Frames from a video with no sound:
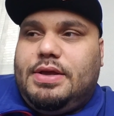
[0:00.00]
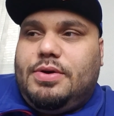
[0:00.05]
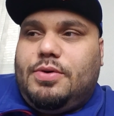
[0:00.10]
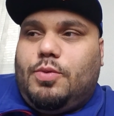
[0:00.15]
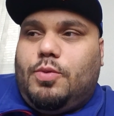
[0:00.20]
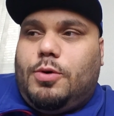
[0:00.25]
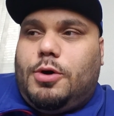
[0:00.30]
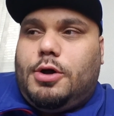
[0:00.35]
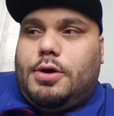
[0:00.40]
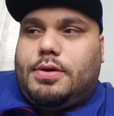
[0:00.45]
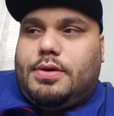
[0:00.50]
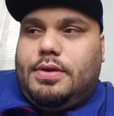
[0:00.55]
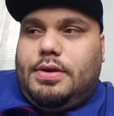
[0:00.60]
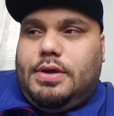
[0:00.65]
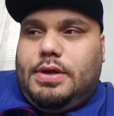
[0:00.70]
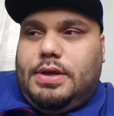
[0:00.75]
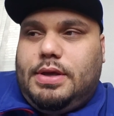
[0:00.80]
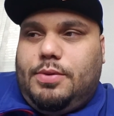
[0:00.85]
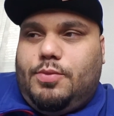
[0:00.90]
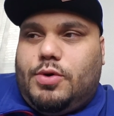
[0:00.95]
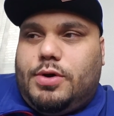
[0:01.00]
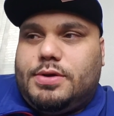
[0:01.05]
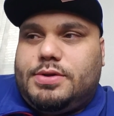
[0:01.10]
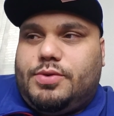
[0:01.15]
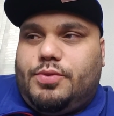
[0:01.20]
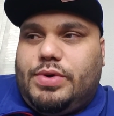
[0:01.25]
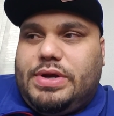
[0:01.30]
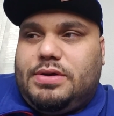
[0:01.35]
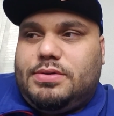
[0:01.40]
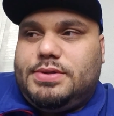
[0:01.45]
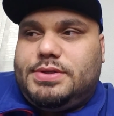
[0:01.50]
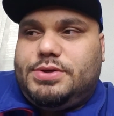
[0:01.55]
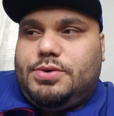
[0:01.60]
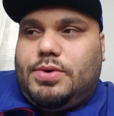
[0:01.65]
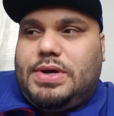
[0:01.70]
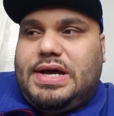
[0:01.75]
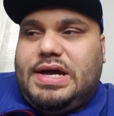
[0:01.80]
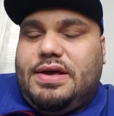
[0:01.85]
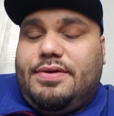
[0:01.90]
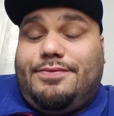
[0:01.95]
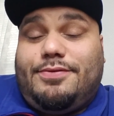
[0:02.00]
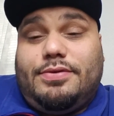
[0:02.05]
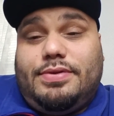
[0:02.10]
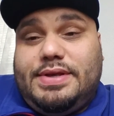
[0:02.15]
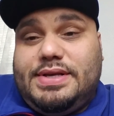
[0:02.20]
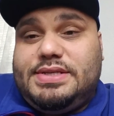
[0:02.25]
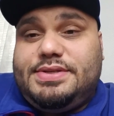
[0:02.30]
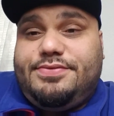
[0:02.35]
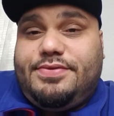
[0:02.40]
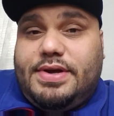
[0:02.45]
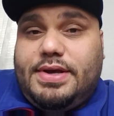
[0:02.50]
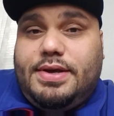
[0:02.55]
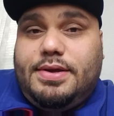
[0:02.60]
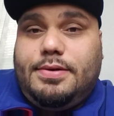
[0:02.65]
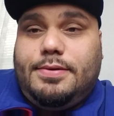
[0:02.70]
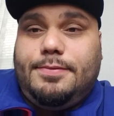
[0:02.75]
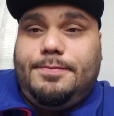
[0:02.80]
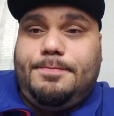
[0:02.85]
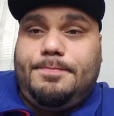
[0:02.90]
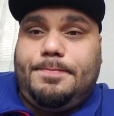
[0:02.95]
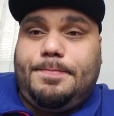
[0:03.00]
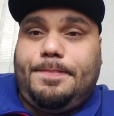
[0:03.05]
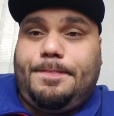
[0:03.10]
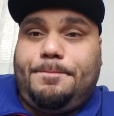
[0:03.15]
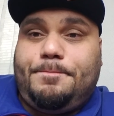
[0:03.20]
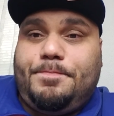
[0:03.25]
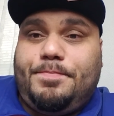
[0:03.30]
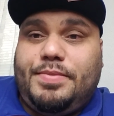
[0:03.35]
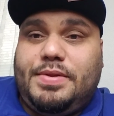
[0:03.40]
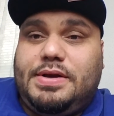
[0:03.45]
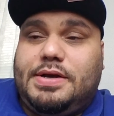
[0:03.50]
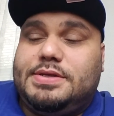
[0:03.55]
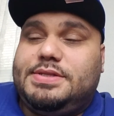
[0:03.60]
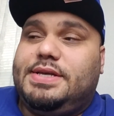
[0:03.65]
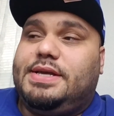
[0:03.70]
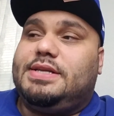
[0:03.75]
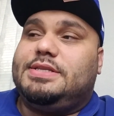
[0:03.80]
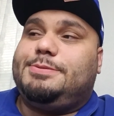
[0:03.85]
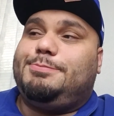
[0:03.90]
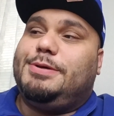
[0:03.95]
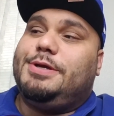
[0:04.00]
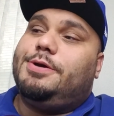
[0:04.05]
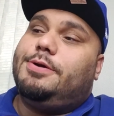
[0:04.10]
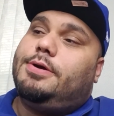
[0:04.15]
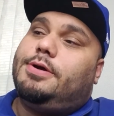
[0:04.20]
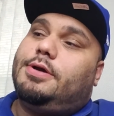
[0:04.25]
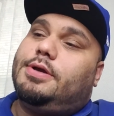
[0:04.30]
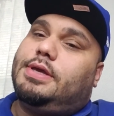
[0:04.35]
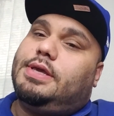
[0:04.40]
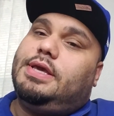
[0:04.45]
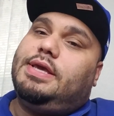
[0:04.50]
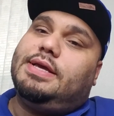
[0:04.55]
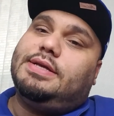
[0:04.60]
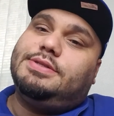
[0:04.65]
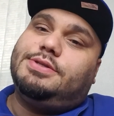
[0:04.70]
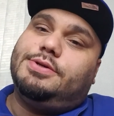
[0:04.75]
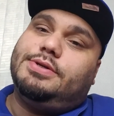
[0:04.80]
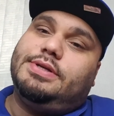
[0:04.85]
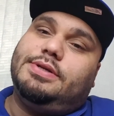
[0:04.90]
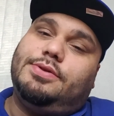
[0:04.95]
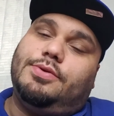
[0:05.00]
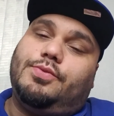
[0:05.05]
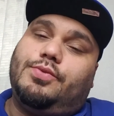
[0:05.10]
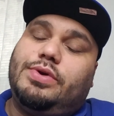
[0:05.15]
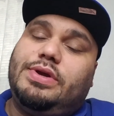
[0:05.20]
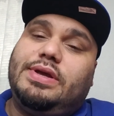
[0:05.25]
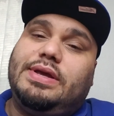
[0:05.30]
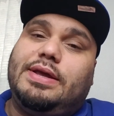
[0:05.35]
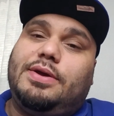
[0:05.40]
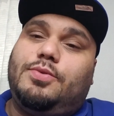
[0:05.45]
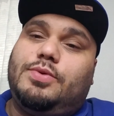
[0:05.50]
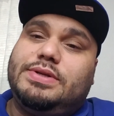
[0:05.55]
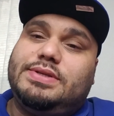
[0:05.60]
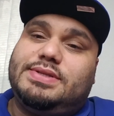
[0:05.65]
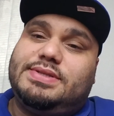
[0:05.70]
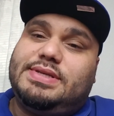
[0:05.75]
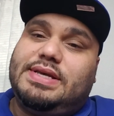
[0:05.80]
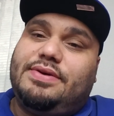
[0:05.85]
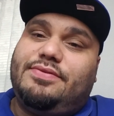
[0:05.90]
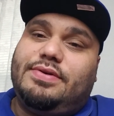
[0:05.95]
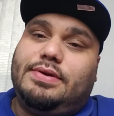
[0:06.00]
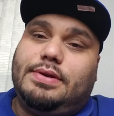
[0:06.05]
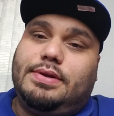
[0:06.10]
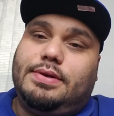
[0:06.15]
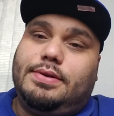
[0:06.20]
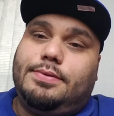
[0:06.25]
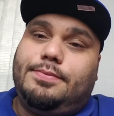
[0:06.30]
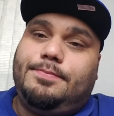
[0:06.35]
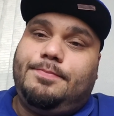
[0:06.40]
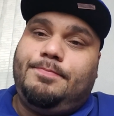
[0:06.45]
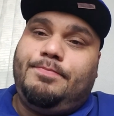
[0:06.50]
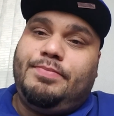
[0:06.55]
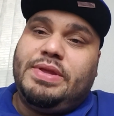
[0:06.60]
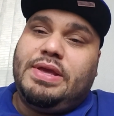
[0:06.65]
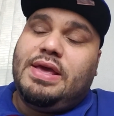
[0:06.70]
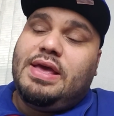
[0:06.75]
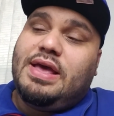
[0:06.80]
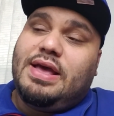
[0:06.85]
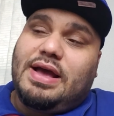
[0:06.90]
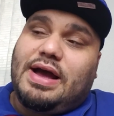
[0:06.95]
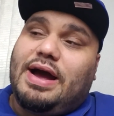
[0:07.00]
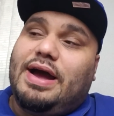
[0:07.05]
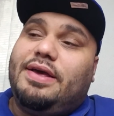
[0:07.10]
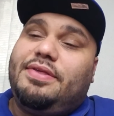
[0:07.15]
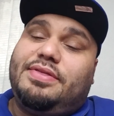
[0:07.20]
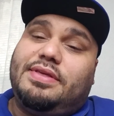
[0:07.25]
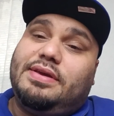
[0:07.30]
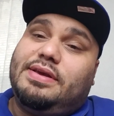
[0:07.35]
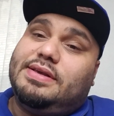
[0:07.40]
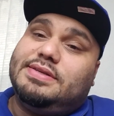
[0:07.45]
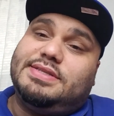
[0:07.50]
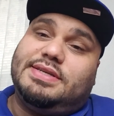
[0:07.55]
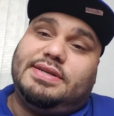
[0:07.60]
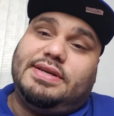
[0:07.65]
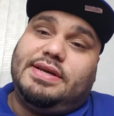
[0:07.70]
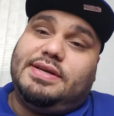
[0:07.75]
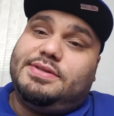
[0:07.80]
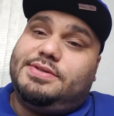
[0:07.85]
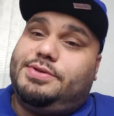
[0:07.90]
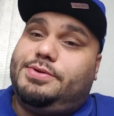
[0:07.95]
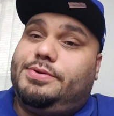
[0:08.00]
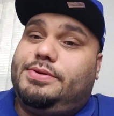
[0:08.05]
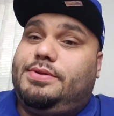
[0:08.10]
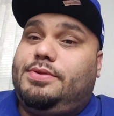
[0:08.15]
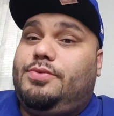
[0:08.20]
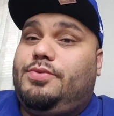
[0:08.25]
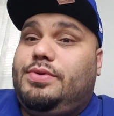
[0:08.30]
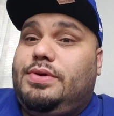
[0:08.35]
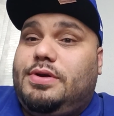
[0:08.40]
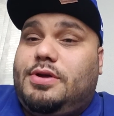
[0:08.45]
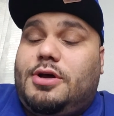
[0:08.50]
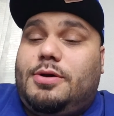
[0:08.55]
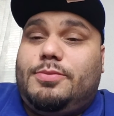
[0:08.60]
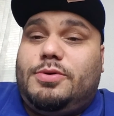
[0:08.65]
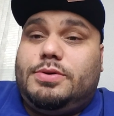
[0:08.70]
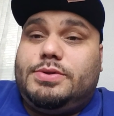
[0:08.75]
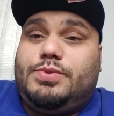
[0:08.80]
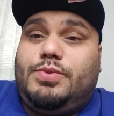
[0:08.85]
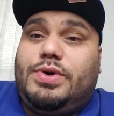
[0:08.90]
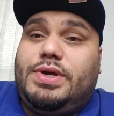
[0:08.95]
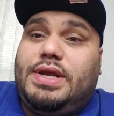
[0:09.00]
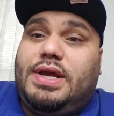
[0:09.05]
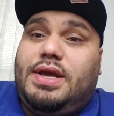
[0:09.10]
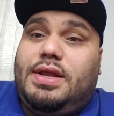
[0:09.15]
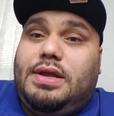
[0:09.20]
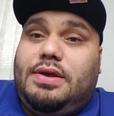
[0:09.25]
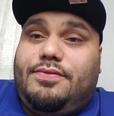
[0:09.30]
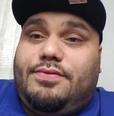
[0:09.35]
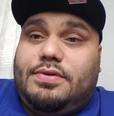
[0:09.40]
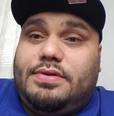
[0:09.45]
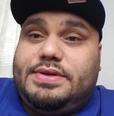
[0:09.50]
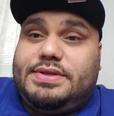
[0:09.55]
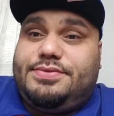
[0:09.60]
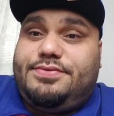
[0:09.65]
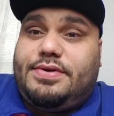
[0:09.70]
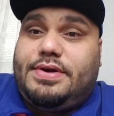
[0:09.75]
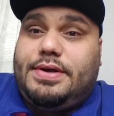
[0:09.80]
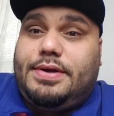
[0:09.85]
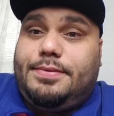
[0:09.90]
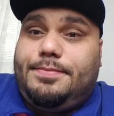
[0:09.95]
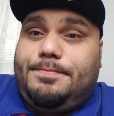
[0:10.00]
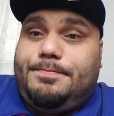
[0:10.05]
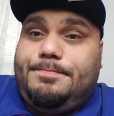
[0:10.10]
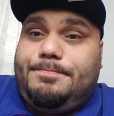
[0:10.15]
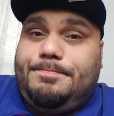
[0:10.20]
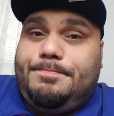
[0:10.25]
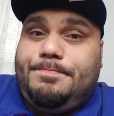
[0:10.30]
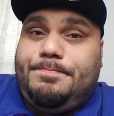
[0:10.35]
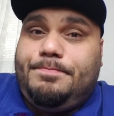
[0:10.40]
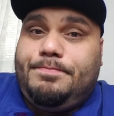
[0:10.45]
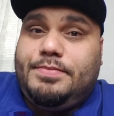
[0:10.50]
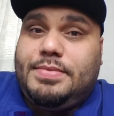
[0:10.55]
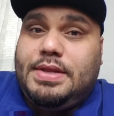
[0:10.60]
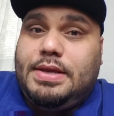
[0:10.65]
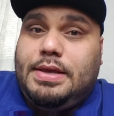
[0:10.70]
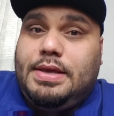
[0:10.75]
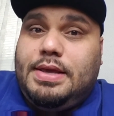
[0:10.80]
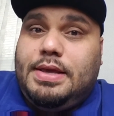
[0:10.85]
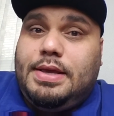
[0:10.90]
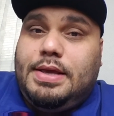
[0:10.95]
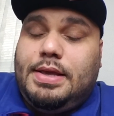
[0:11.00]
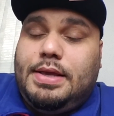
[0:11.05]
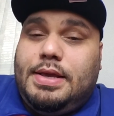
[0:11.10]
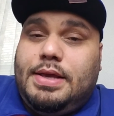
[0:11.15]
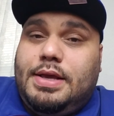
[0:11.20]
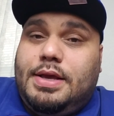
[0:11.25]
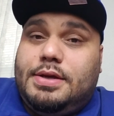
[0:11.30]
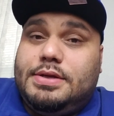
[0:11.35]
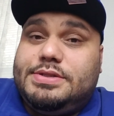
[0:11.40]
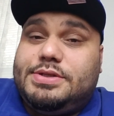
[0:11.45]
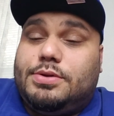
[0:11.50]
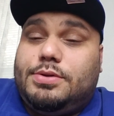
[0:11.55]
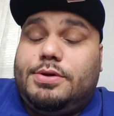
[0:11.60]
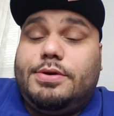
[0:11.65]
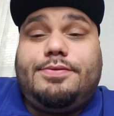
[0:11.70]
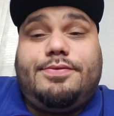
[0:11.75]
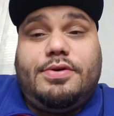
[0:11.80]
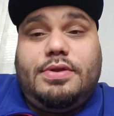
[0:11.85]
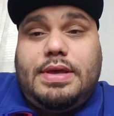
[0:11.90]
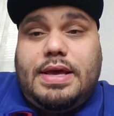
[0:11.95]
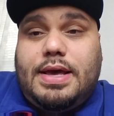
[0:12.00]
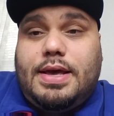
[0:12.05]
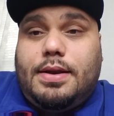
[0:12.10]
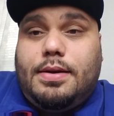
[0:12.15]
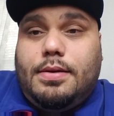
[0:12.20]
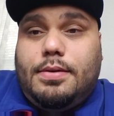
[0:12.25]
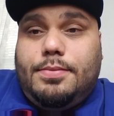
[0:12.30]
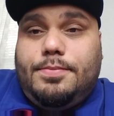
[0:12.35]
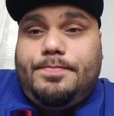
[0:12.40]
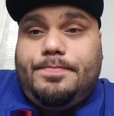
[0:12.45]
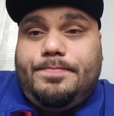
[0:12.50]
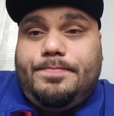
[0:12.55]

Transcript: walked around so high for this fight, because against Pirog, he entered in the ring at 170. I think he's going to enter in the ring almost 180 for this fight. So look for that.